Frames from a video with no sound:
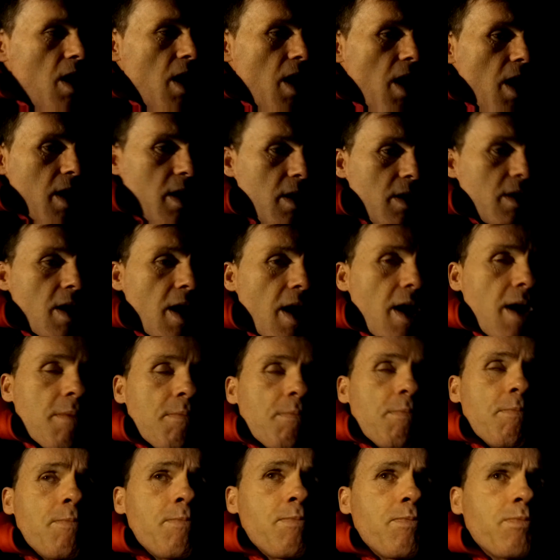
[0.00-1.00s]
And,
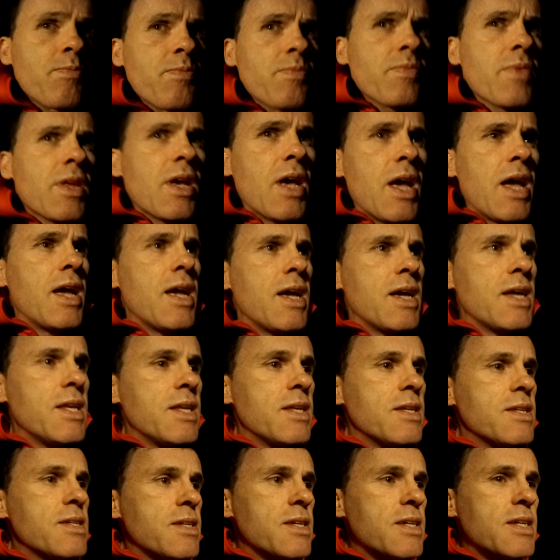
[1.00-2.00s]
um,
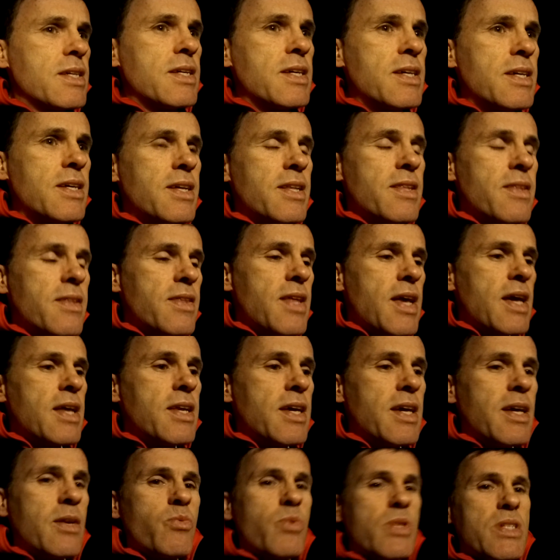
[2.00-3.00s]
and then
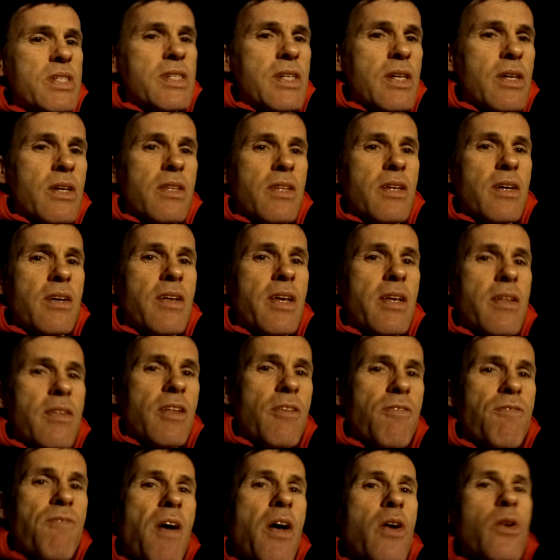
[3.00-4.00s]
it was the, the
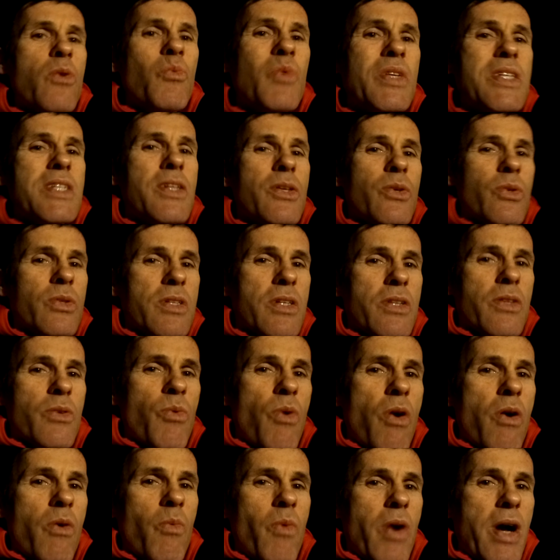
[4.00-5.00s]
phone was tilted the
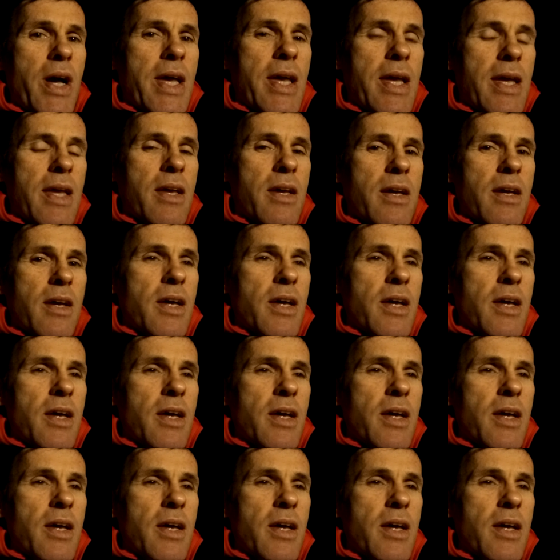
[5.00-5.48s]
wrong way.